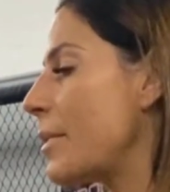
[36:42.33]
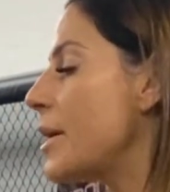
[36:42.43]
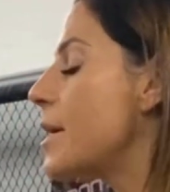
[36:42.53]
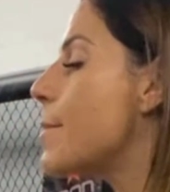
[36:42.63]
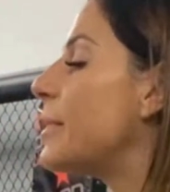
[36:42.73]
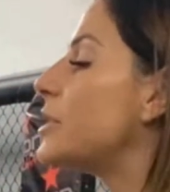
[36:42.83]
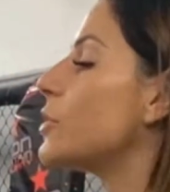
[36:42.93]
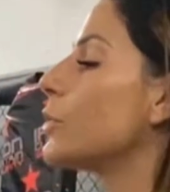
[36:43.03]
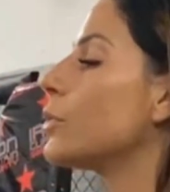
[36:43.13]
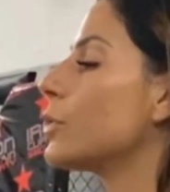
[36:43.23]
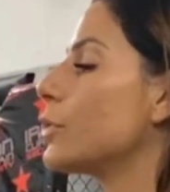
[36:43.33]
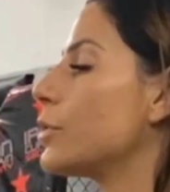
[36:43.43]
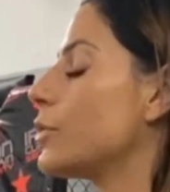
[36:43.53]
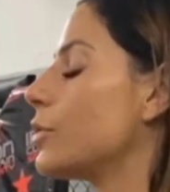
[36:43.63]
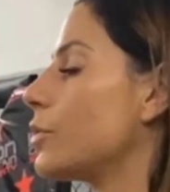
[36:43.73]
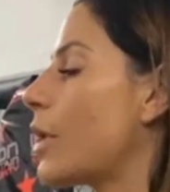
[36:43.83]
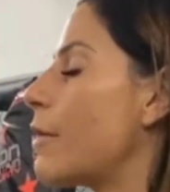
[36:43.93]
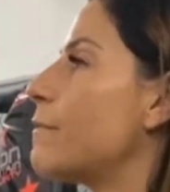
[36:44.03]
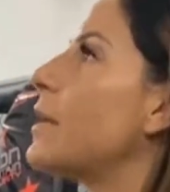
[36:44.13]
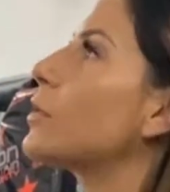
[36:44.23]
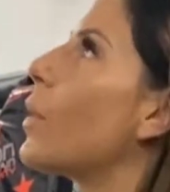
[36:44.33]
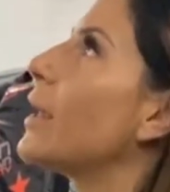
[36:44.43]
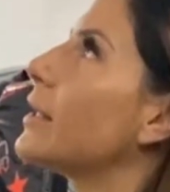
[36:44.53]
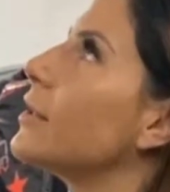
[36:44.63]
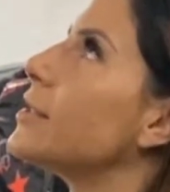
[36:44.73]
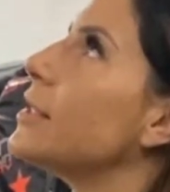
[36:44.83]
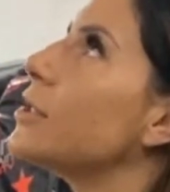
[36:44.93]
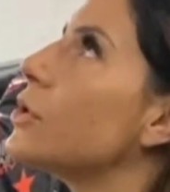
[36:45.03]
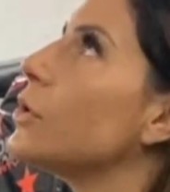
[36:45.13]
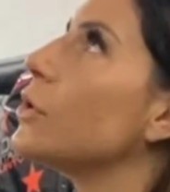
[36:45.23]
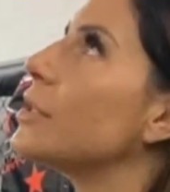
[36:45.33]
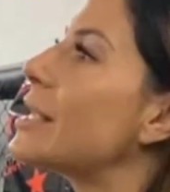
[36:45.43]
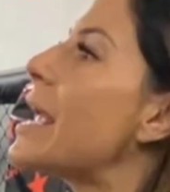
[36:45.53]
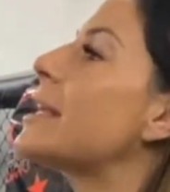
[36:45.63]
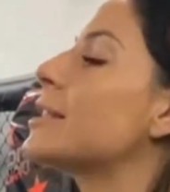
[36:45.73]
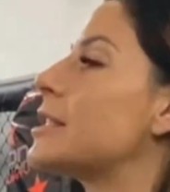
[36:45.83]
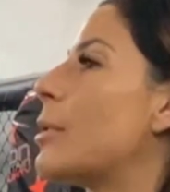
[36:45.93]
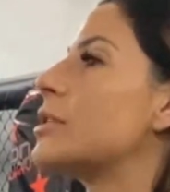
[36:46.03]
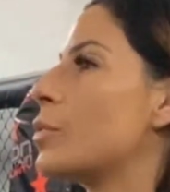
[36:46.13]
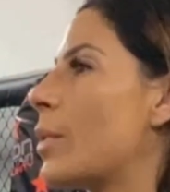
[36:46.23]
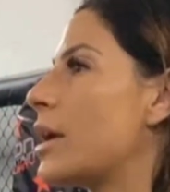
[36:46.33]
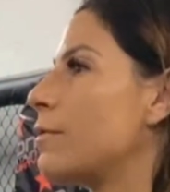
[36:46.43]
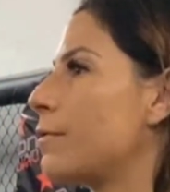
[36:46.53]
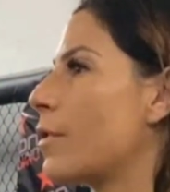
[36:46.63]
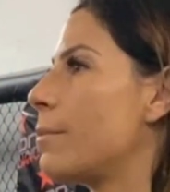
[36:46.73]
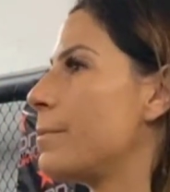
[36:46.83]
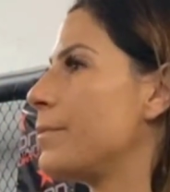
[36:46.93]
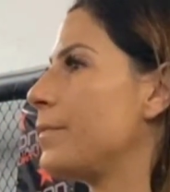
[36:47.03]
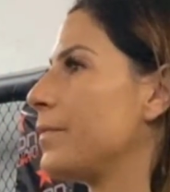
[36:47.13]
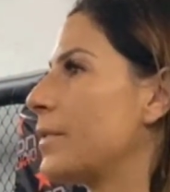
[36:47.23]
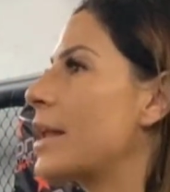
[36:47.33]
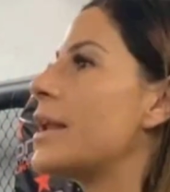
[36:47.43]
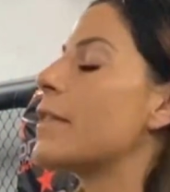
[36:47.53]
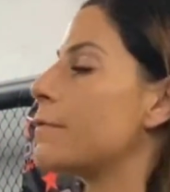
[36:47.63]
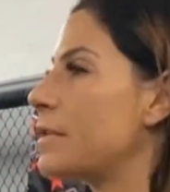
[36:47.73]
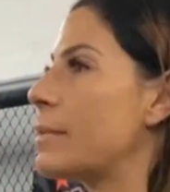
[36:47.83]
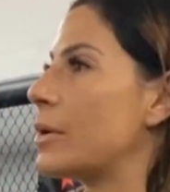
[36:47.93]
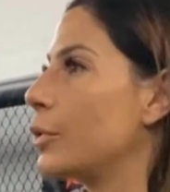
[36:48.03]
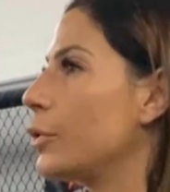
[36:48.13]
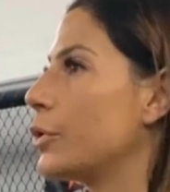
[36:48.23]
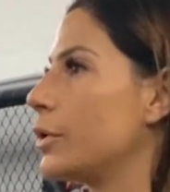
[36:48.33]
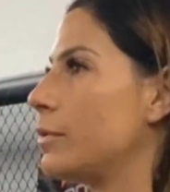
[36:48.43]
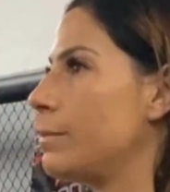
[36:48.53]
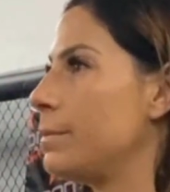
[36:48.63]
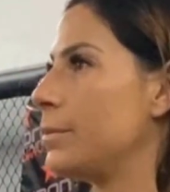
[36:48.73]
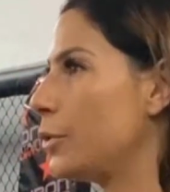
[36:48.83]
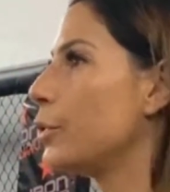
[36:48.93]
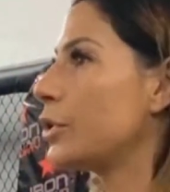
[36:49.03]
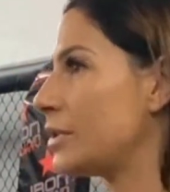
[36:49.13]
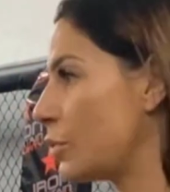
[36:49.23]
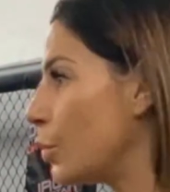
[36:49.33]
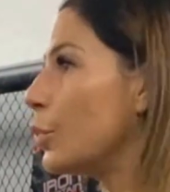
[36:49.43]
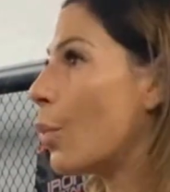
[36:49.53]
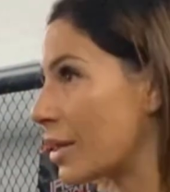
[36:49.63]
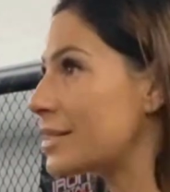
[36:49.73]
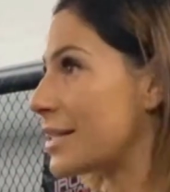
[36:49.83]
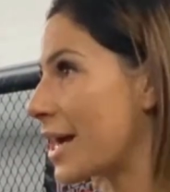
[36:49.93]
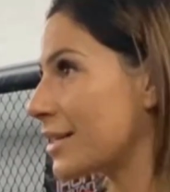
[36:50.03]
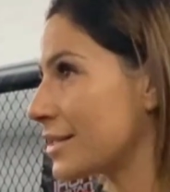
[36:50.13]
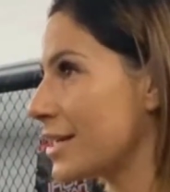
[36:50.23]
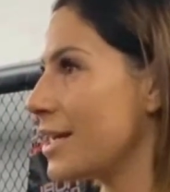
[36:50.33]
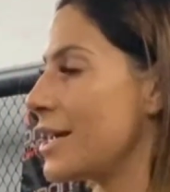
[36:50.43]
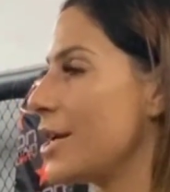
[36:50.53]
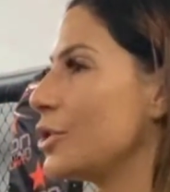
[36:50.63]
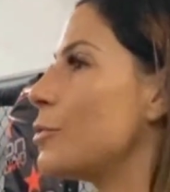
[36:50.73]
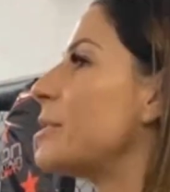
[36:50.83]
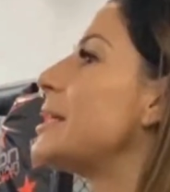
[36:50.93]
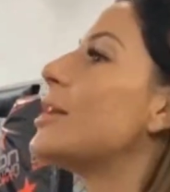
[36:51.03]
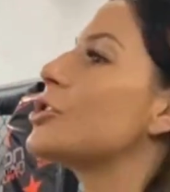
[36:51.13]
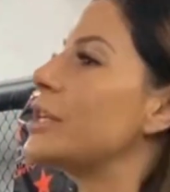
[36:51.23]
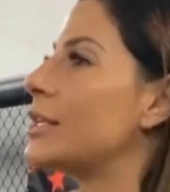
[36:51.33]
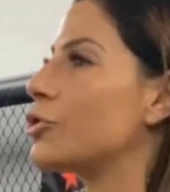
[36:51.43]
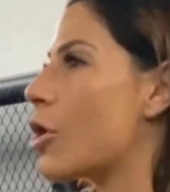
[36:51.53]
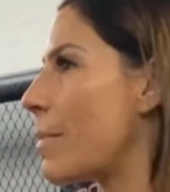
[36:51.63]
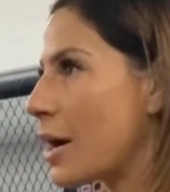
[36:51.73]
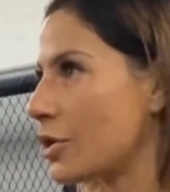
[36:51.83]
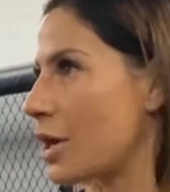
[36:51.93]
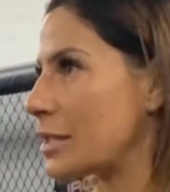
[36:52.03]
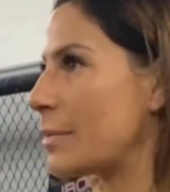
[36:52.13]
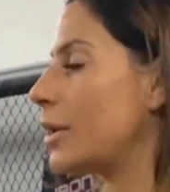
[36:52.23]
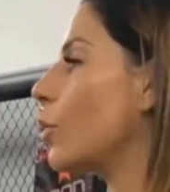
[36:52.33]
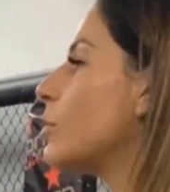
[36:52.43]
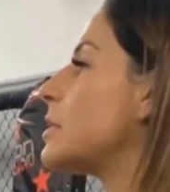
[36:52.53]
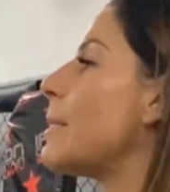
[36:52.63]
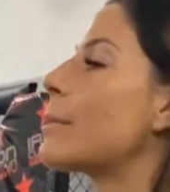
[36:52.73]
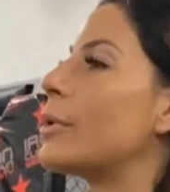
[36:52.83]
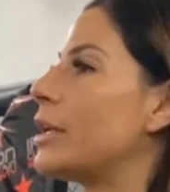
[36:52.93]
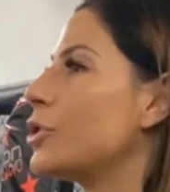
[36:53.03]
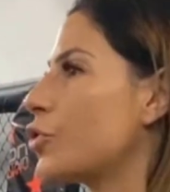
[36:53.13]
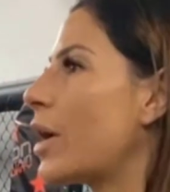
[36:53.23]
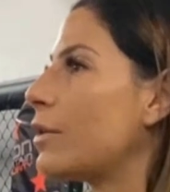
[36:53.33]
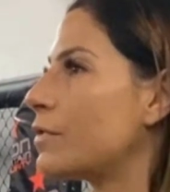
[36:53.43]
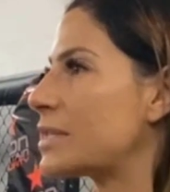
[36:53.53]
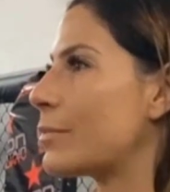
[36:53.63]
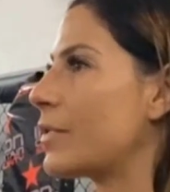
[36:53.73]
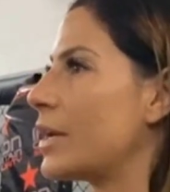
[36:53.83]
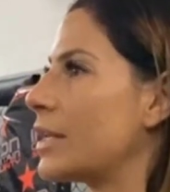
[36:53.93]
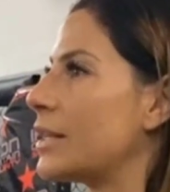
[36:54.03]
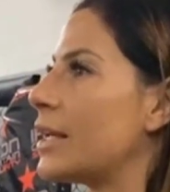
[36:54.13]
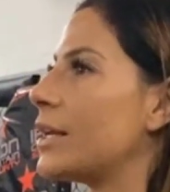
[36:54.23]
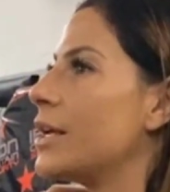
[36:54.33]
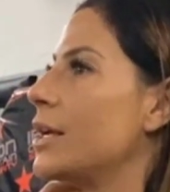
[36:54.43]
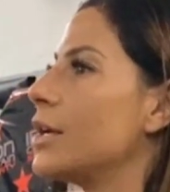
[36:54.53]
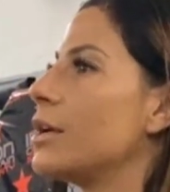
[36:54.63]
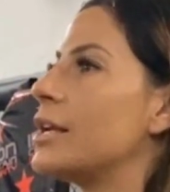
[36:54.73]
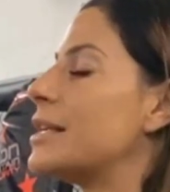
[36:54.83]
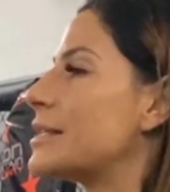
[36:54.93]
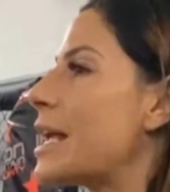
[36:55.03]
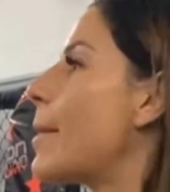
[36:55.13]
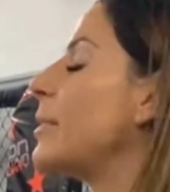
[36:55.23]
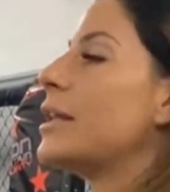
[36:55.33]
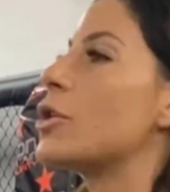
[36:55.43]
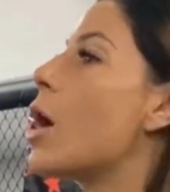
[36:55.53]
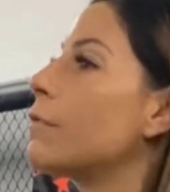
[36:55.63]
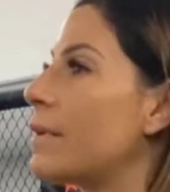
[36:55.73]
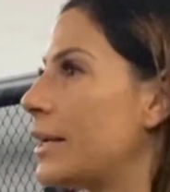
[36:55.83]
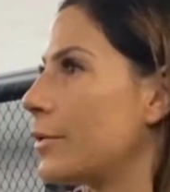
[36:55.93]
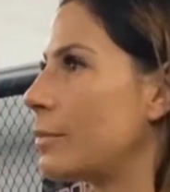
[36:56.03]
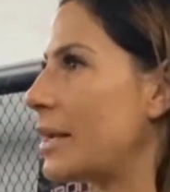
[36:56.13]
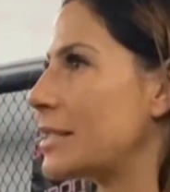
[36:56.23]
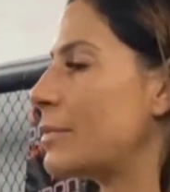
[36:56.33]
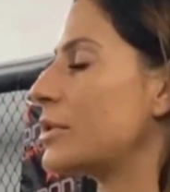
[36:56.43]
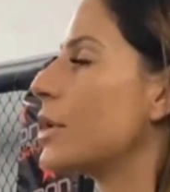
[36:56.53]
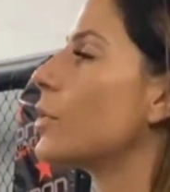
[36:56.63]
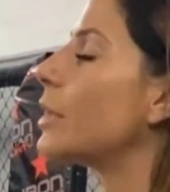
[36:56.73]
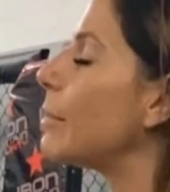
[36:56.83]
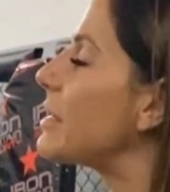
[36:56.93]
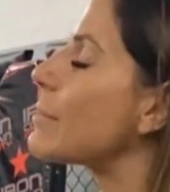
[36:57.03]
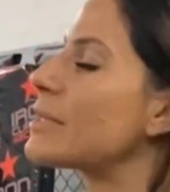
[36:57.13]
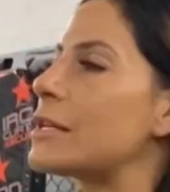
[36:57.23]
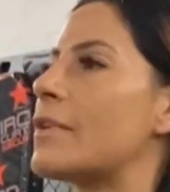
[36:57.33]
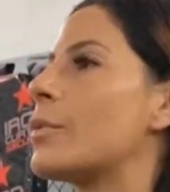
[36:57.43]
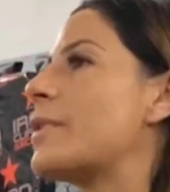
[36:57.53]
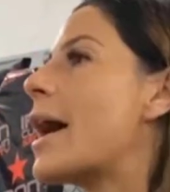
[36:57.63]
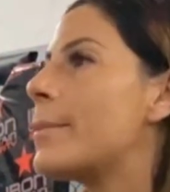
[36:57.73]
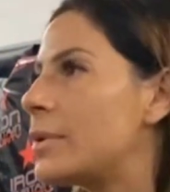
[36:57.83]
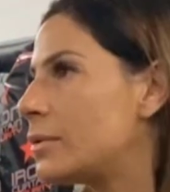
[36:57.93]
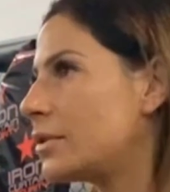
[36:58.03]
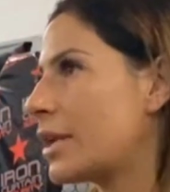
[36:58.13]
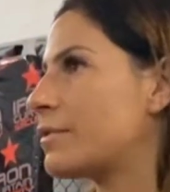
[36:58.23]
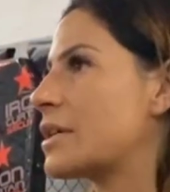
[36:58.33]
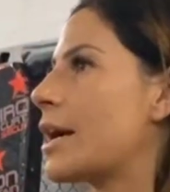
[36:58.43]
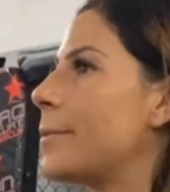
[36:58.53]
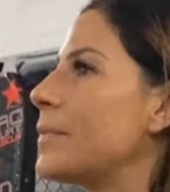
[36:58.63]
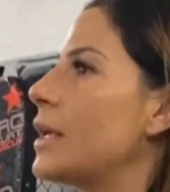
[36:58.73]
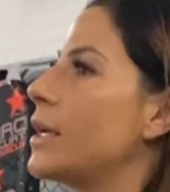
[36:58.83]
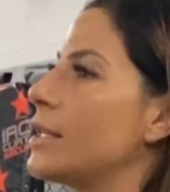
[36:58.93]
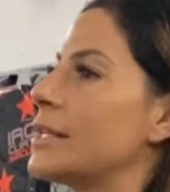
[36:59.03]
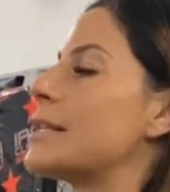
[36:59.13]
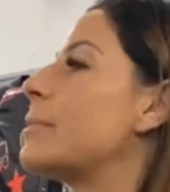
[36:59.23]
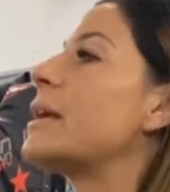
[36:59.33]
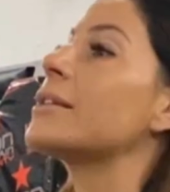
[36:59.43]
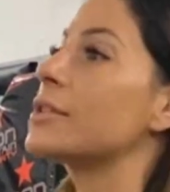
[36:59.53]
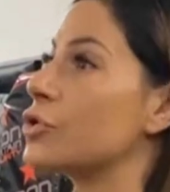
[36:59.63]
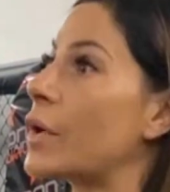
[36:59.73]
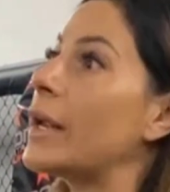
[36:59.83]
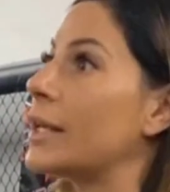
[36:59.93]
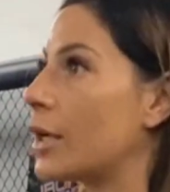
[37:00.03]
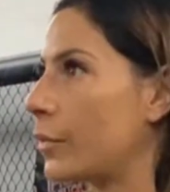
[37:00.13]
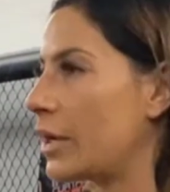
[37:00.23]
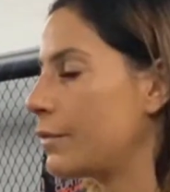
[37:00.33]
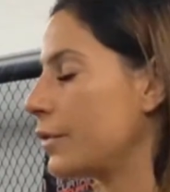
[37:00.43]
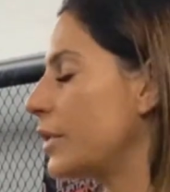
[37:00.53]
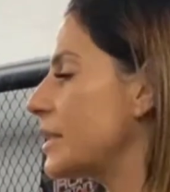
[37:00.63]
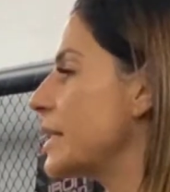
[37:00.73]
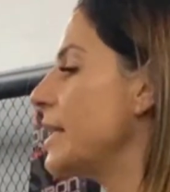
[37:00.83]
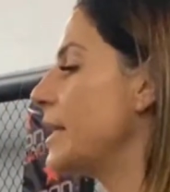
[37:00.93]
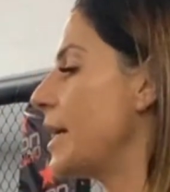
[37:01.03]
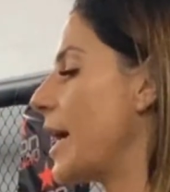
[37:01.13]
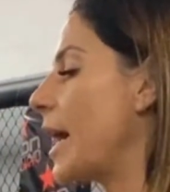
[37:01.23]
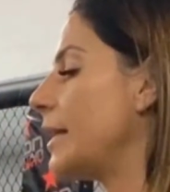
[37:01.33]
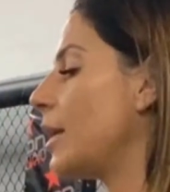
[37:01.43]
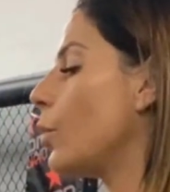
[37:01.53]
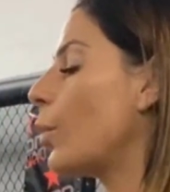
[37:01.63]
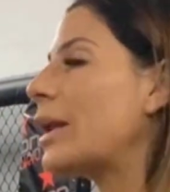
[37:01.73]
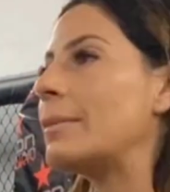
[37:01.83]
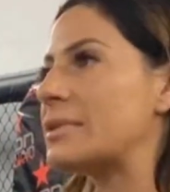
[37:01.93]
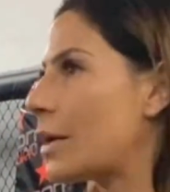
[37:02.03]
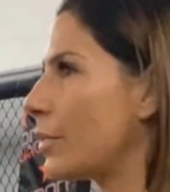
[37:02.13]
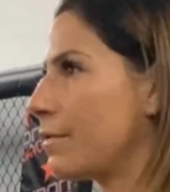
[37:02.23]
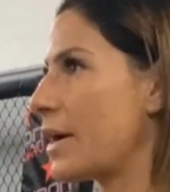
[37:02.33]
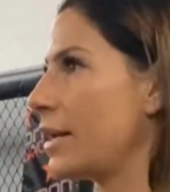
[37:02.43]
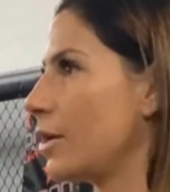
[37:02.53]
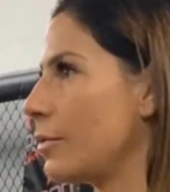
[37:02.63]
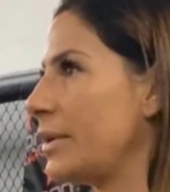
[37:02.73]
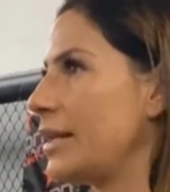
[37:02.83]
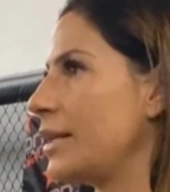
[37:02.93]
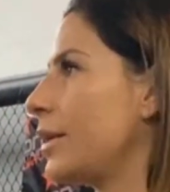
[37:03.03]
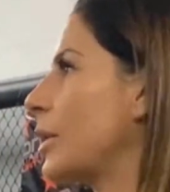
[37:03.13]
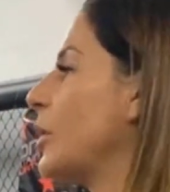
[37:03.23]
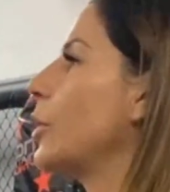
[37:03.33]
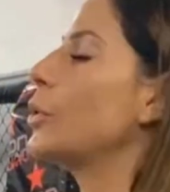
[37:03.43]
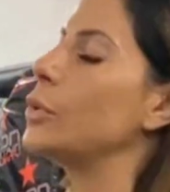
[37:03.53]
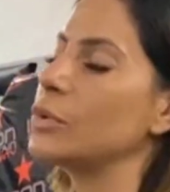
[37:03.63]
Mm. But two, I felt quite guilty to take the spot away from another female who could who could who wants that yeah. to potentially drop out last minute or to make Monique train for something and then doesn't it doesn't happen and they can't find a replacement. So I thought let me take myself out with ample enough time that mm. somebody else can train and get ready for it. And then when I'm done with fighting completely, then I can go cool.